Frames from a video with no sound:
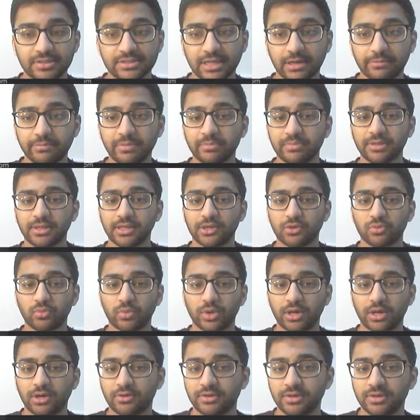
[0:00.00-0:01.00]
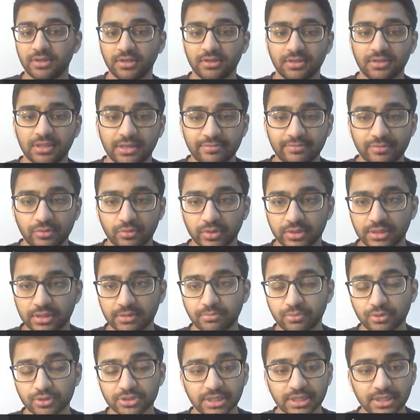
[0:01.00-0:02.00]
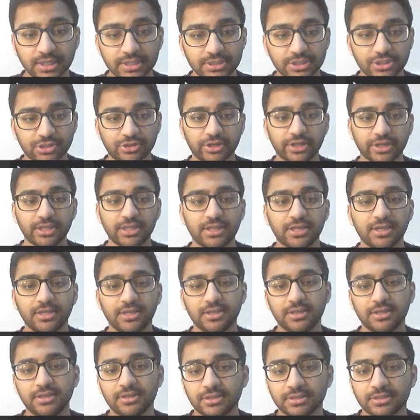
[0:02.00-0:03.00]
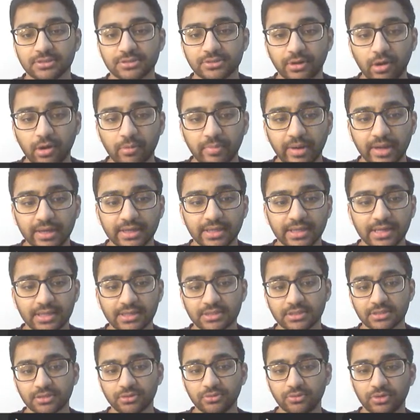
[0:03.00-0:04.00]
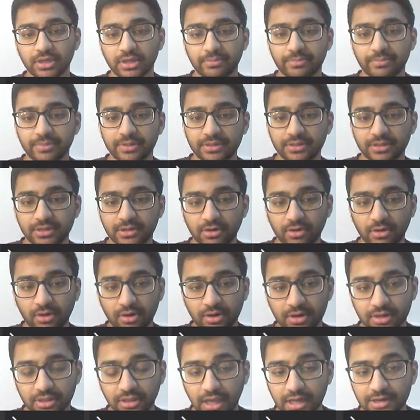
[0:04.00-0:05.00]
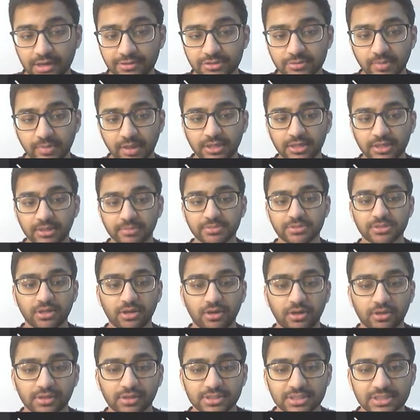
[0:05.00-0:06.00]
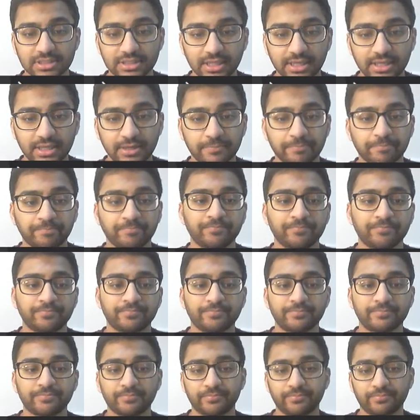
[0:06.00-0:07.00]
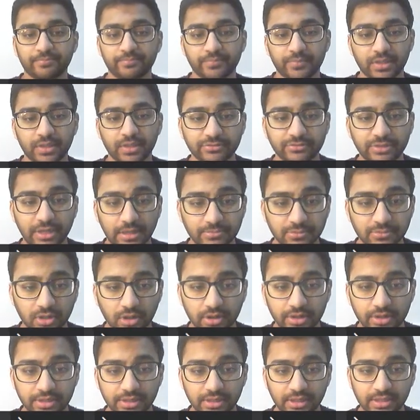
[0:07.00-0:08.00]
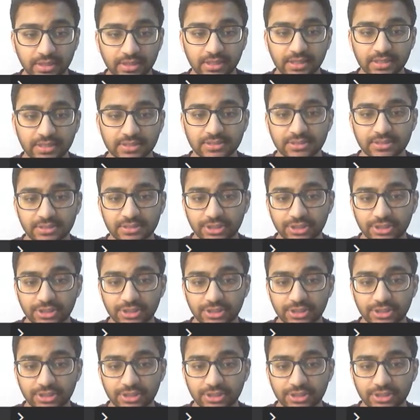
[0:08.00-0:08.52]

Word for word: have been playing well, even with the Porzingis trade. Uh, so I don't mind getting to Luka, but there are a lot of spend ups on the slate. You have James Harden against